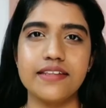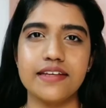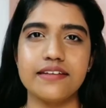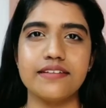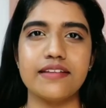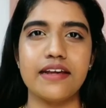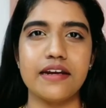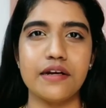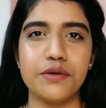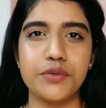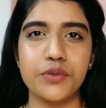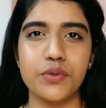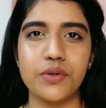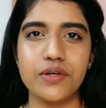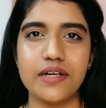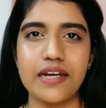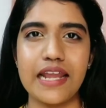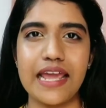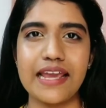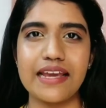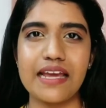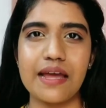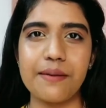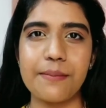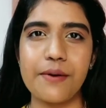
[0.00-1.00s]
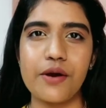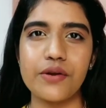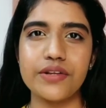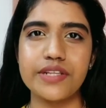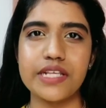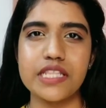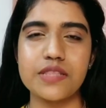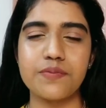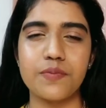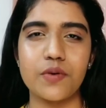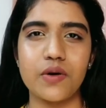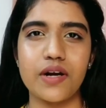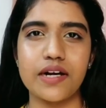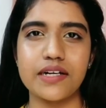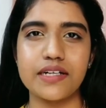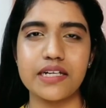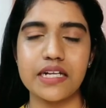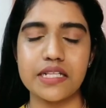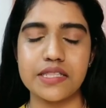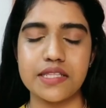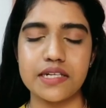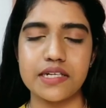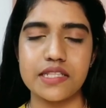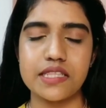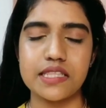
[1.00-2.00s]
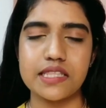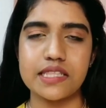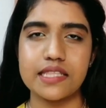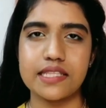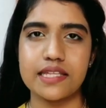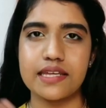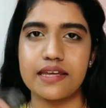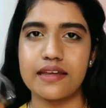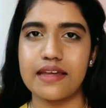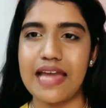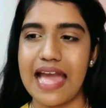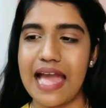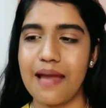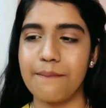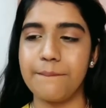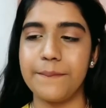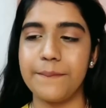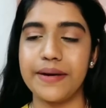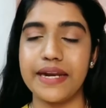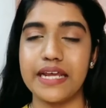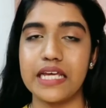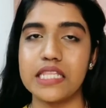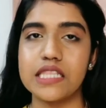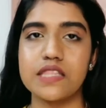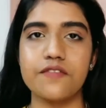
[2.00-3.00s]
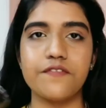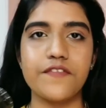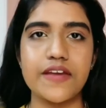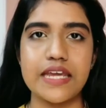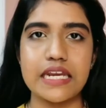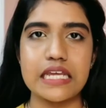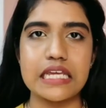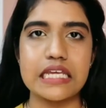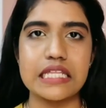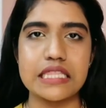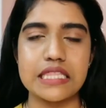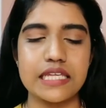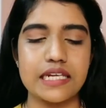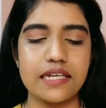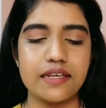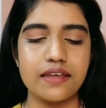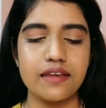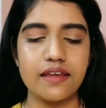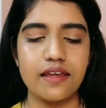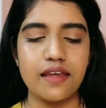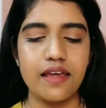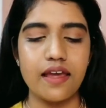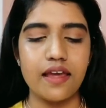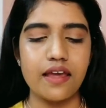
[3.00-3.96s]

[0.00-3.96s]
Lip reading: thing that I don't like about this product is its cap breaks very easily.